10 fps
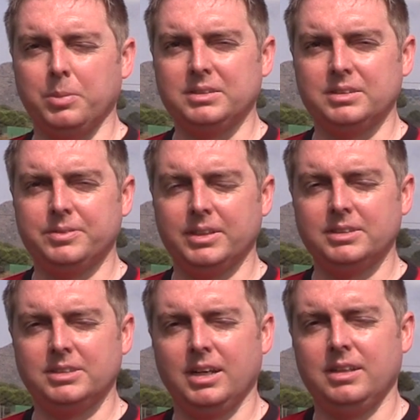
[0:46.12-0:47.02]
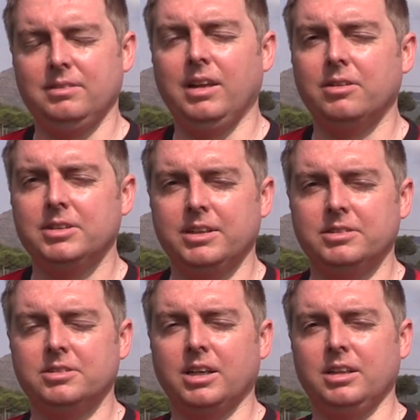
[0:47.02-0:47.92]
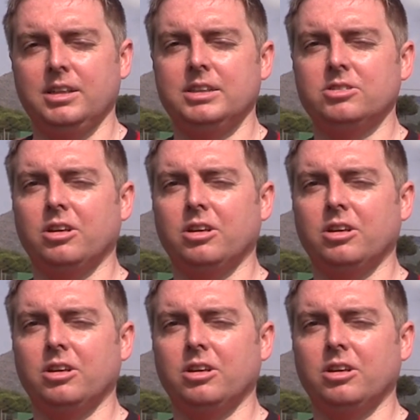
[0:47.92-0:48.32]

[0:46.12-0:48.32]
Matty for that chat. Now, Kieran Sadlier